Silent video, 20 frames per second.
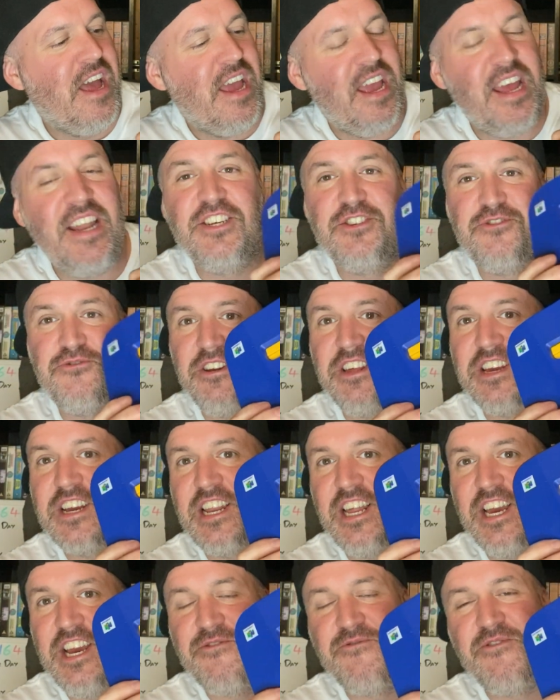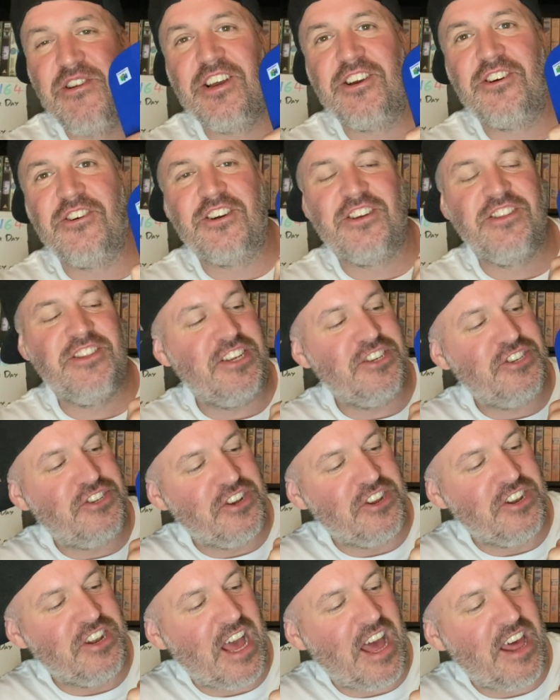It is really clean, really good
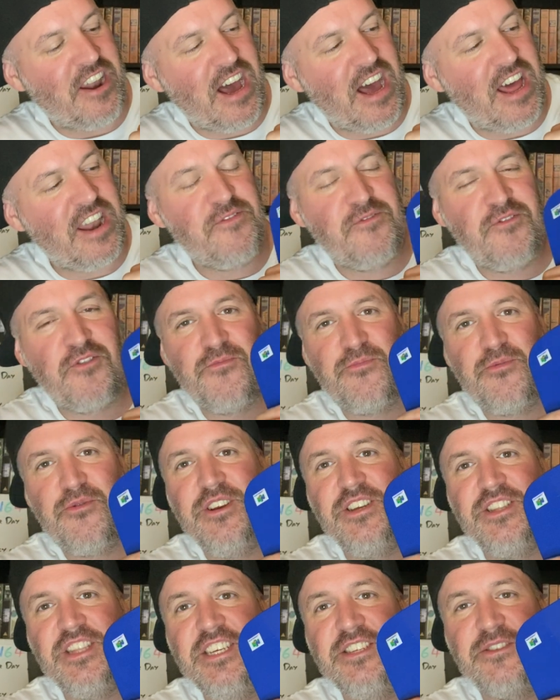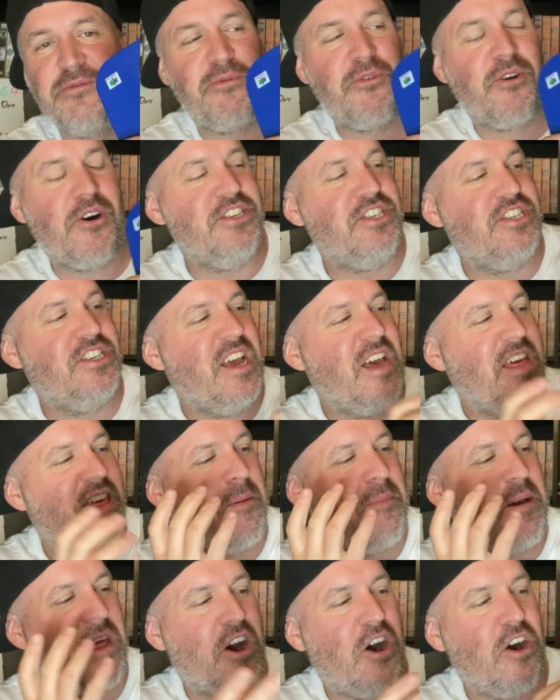condition. And I had it for a pretty decent price. I
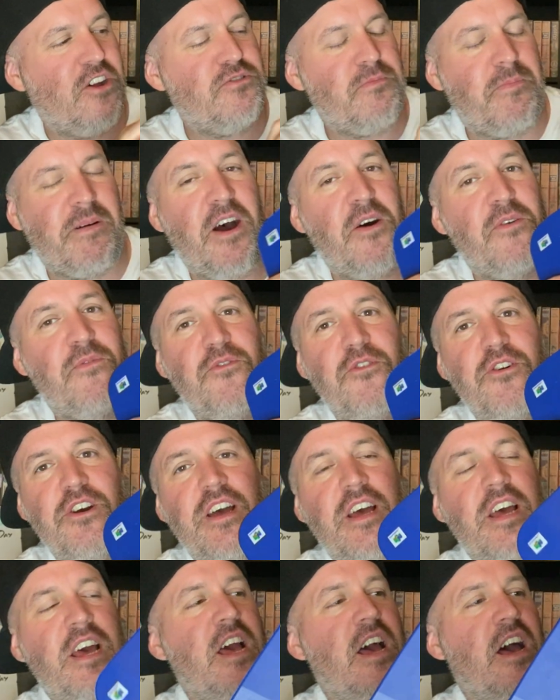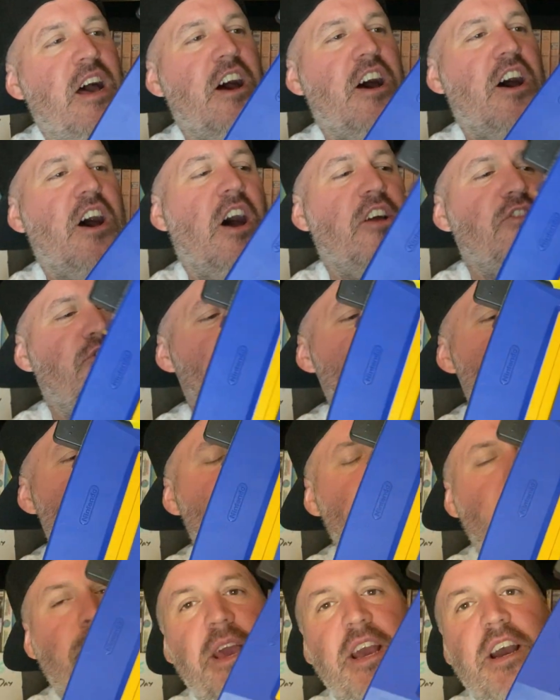paid £100 for it. I do need
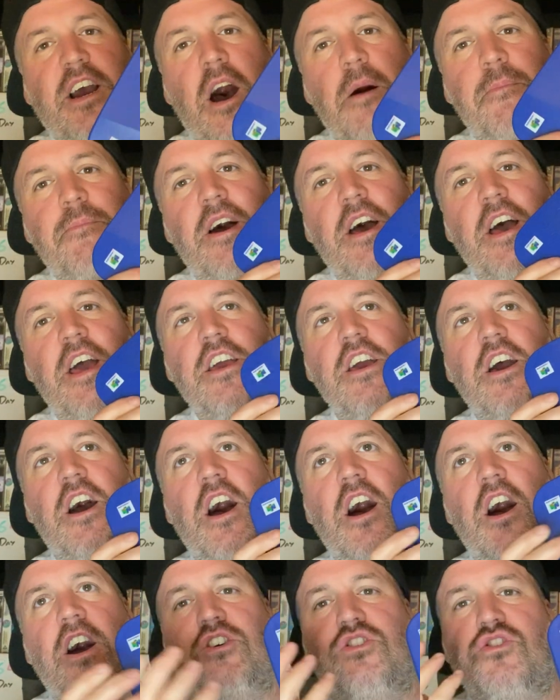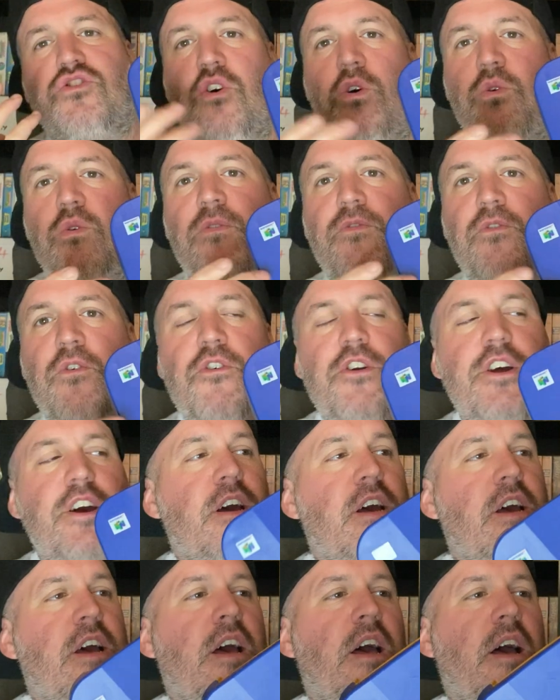to pick up a controller for it,
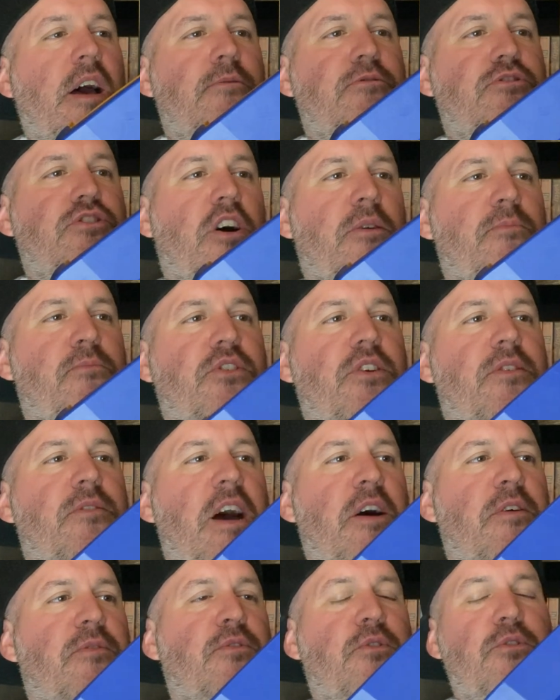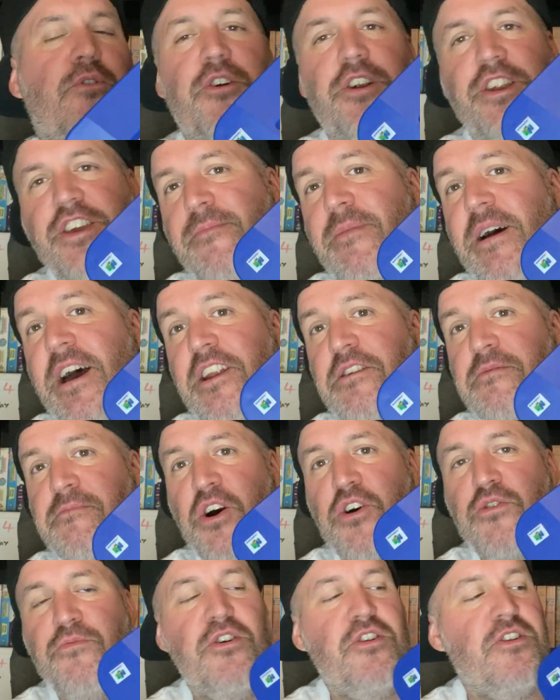which I'm looking out for on eBay at the
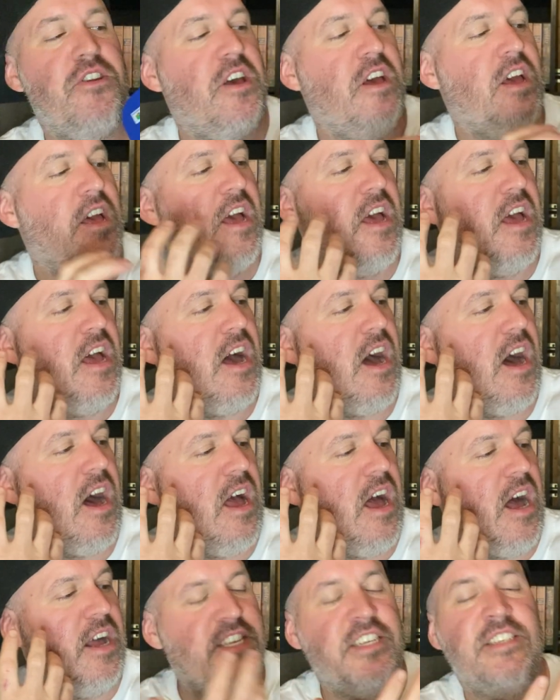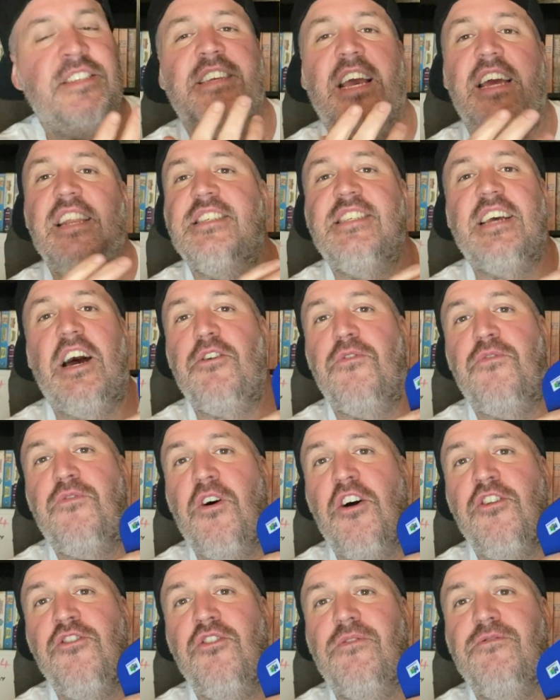moment. I didn't take this out of
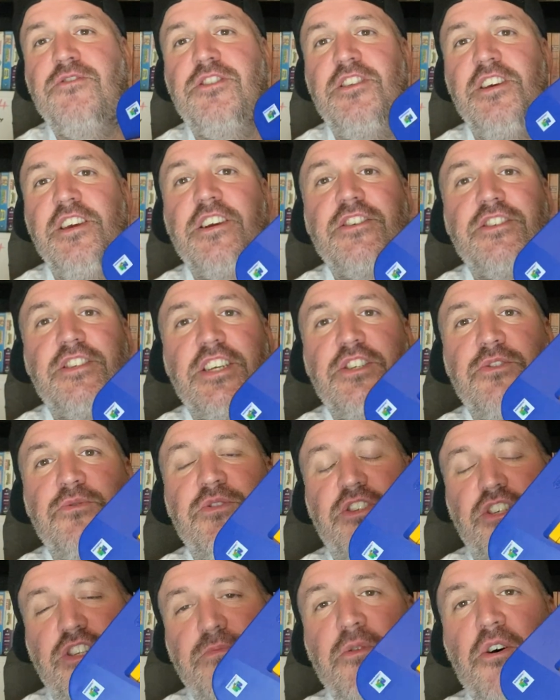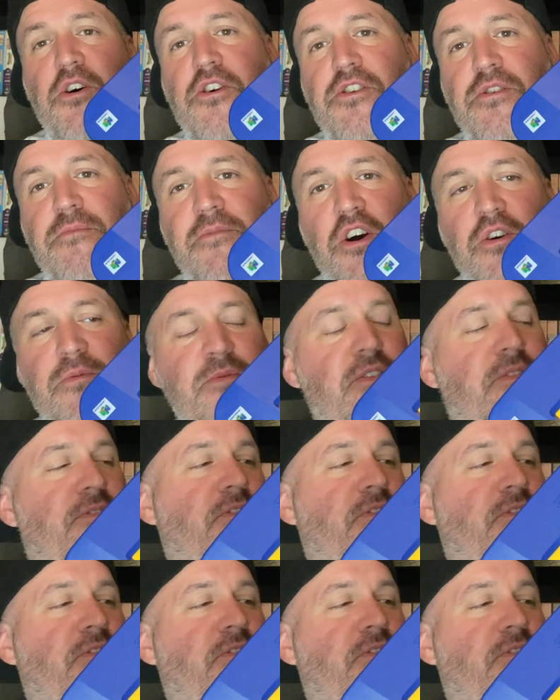fund, obviously, because this was a spur of the moment